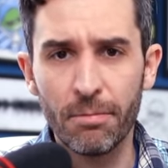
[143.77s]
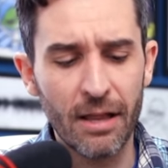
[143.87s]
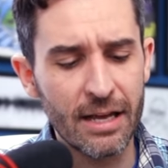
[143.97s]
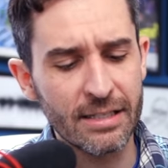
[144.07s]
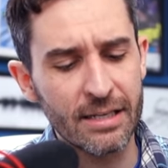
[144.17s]

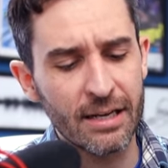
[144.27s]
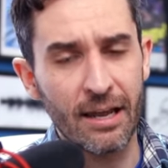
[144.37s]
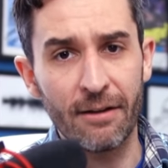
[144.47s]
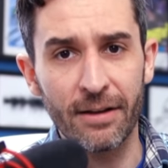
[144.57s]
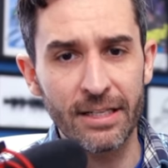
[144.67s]
plastic,
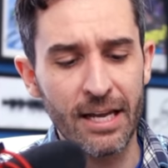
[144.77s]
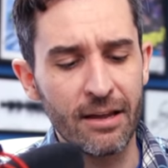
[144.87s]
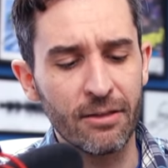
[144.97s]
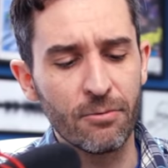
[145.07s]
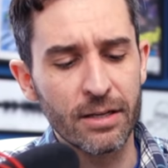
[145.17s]
and if I
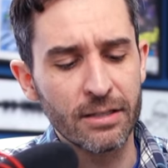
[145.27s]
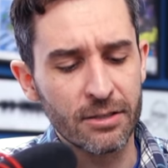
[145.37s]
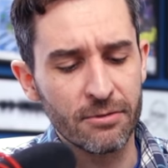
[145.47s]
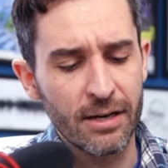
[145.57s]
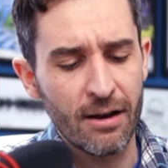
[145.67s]
take the
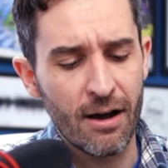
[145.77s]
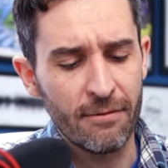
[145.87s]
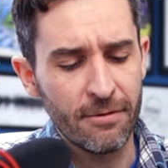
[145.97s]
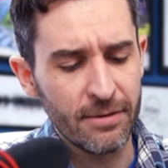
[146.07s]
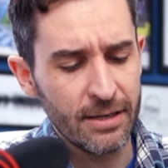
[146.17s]
windscreen
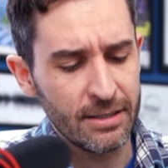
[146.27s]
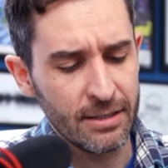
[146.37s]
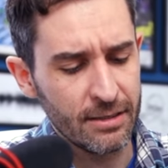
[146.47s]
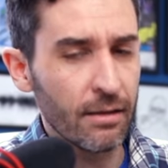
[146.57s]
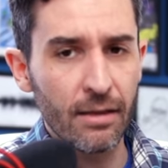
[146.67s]
off of
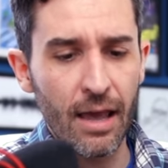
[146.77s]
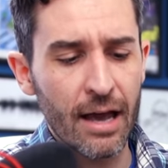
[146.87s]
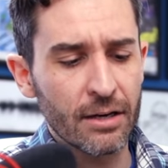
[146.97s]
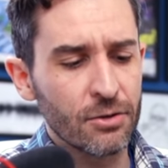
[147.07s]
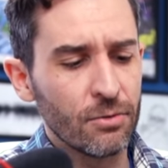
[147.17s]
it, the
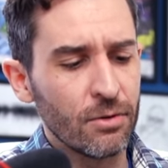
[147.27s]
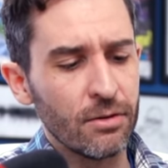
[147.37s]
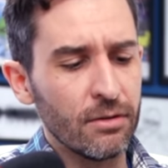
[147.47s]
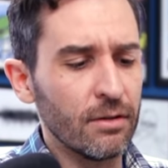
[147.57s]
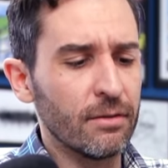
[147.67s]

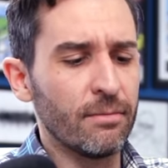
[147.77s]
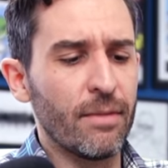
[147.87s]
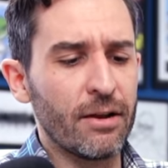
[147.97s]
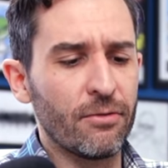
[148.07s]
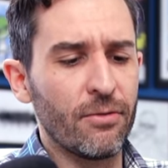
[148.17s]
actual
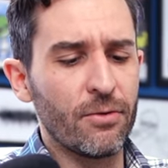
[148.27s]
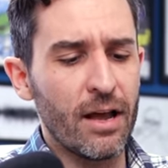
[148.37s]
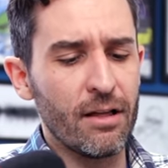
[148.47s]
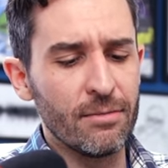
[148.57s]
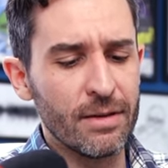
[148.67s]
microphone
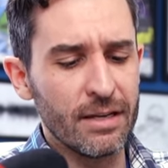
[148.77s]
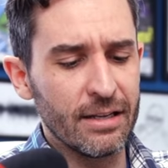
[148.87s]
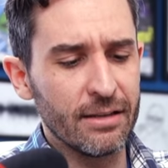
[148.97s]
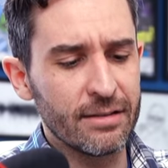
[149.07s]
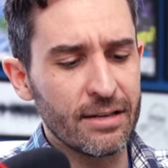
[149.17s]
element
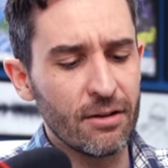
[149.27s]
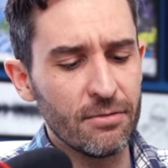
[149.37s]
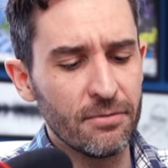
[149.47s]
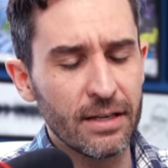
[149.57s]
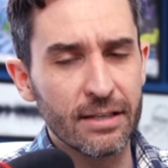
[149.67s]

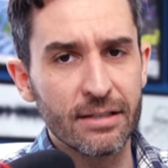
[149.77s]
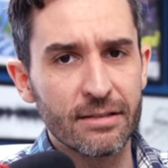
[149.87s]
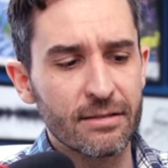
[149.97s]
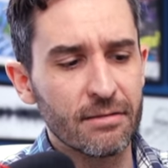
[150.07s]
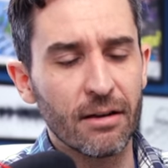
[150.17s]
itself
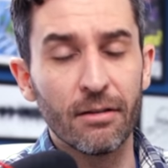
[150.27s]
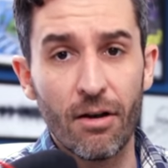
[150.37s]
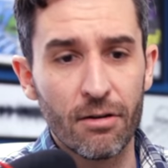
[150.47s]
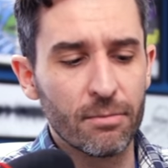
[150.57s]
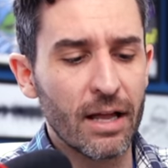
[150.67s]
is a
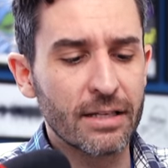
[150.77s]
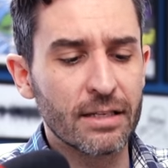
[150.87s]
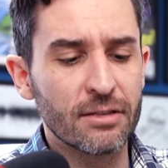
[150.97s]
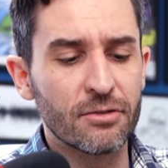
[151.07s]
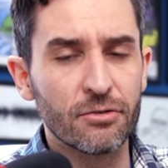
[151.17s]
long
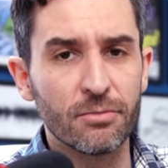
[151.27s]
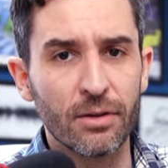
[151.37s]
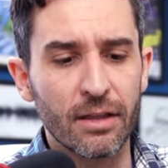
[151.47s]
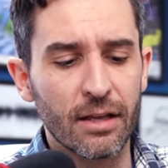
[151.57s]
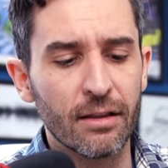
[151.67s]
plastic tube
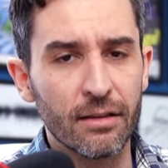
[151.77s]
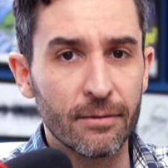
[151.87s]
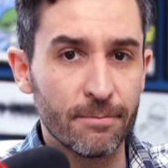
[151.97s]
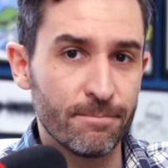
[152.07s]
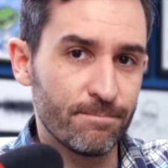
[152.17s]
within
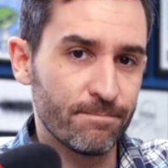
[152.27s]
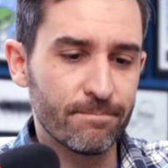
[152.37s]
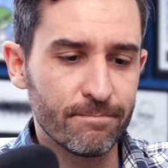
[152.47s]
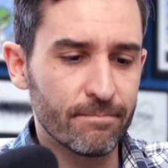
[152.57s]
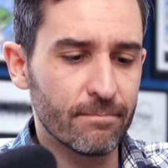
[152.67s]
the
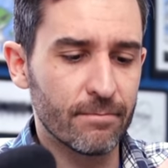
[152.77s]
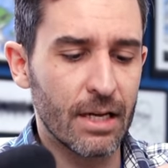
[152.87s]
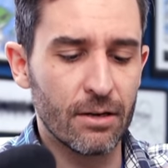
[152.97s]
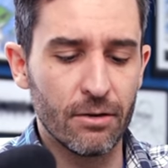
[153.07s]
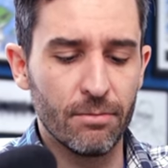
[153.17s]

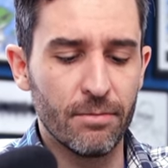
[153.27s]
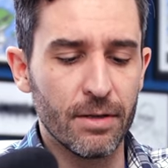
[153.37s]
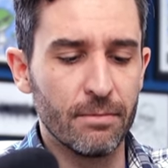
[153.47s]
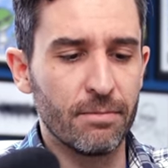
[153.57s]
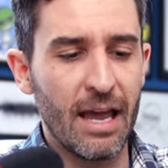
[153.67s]
I don't know,
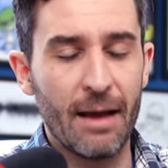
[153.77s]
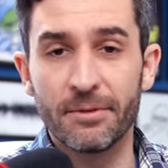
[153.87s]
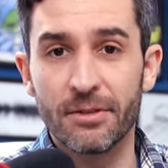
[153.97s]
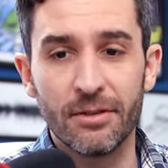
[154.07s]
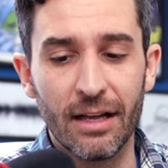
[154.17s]
the
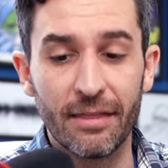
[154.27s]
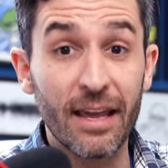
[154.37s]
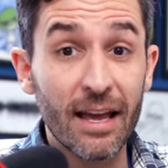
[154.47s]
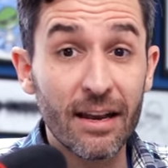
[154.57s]
capsule at the